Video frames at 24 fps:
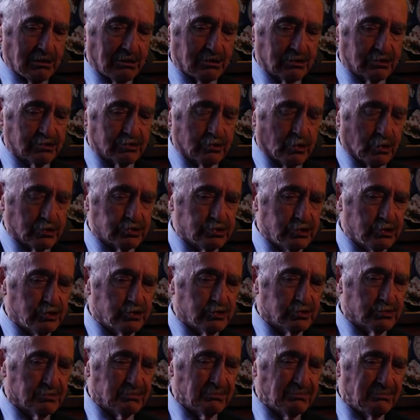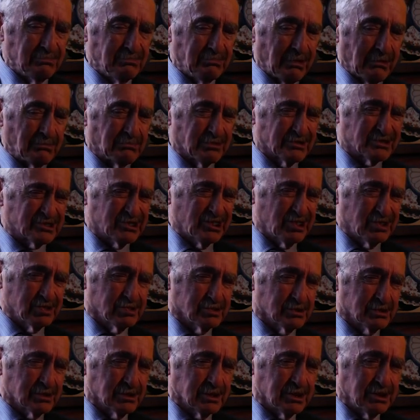Scottish, but
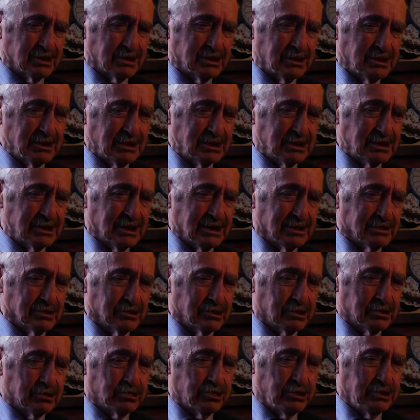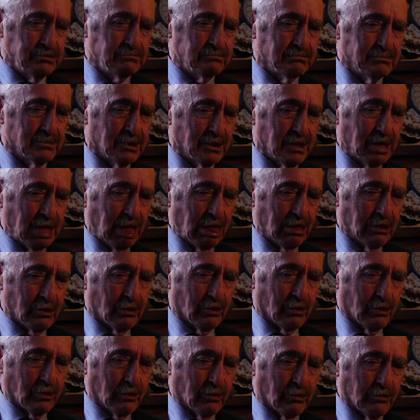particularly Gaelic theme
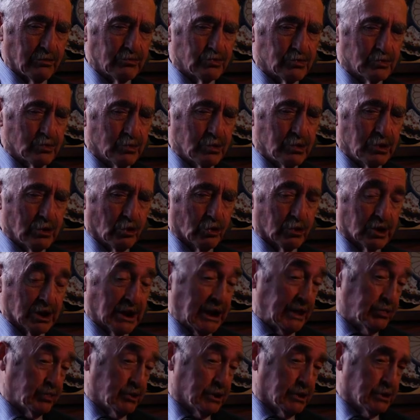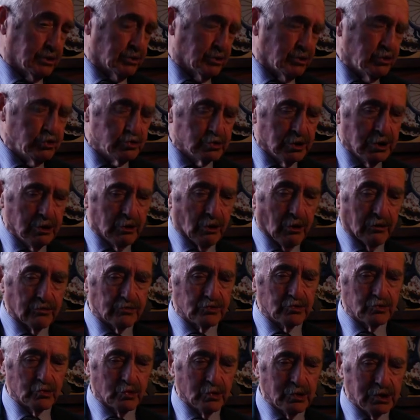of knowing, and Irish, of
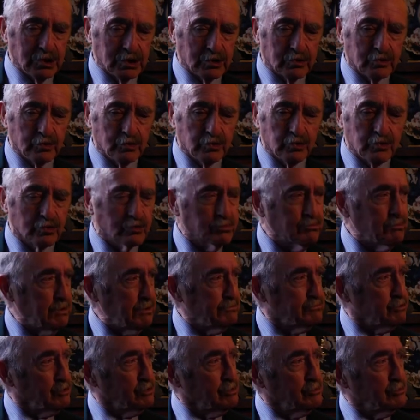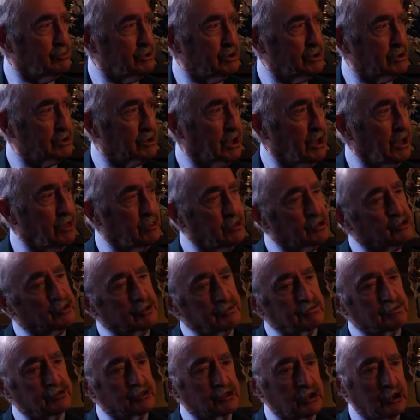knowing who your people were. This
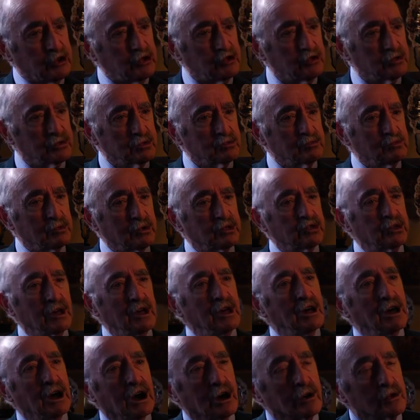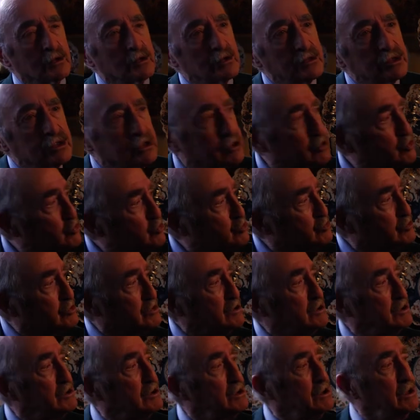obsession with our own
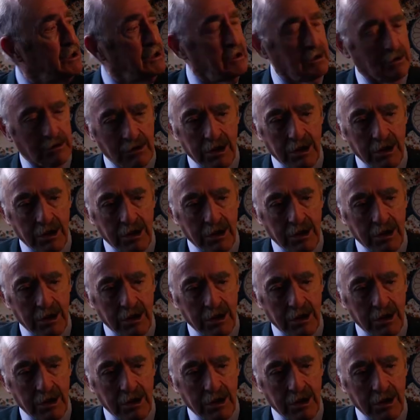history.